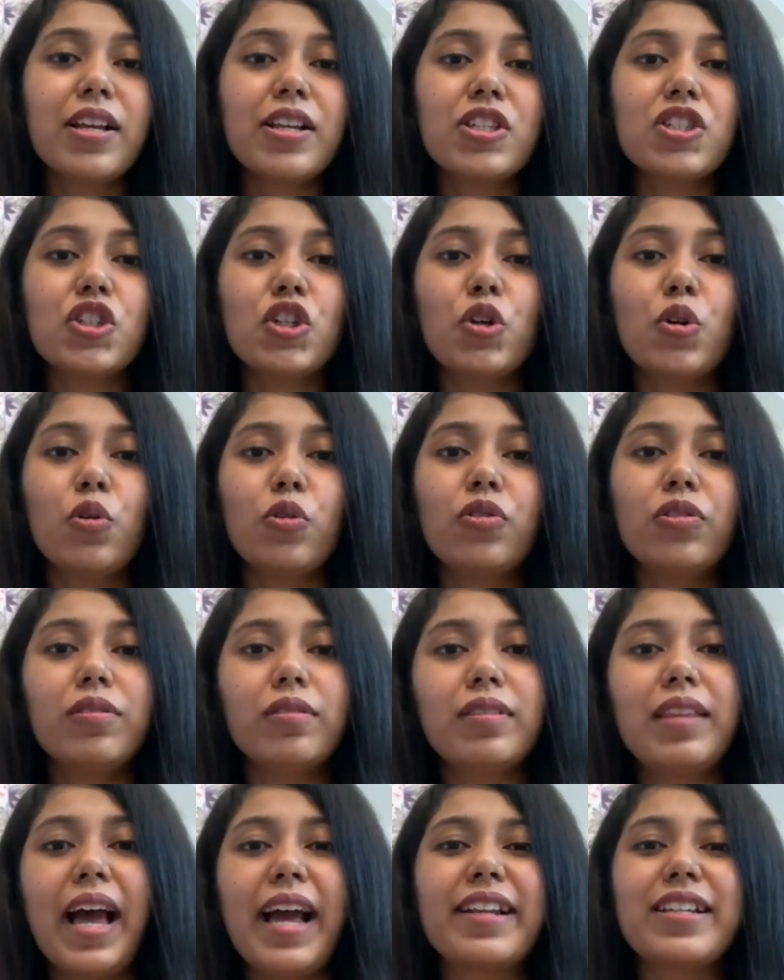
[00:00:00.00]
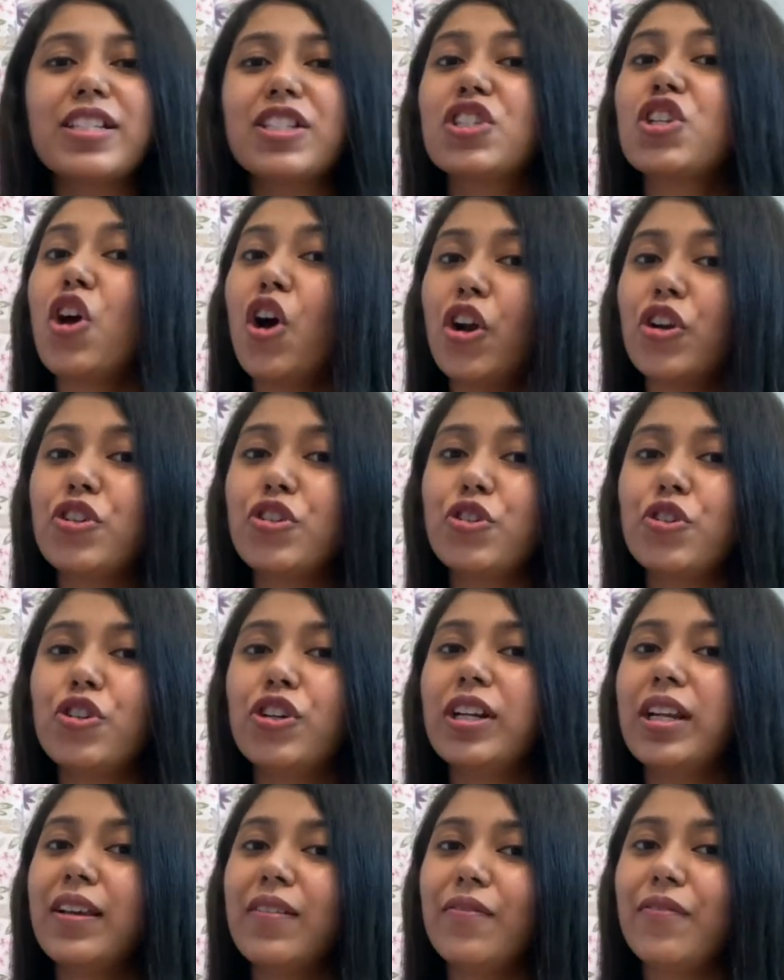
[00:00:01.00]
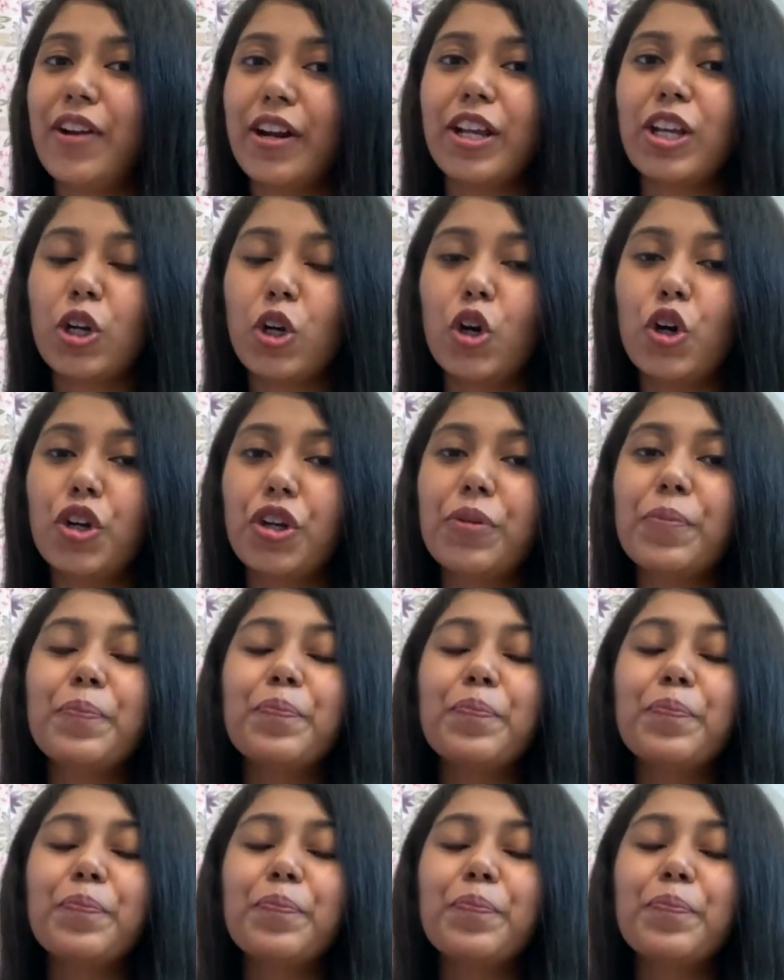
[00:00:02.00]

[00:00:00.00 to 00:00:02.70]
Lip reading: So that is not really very good.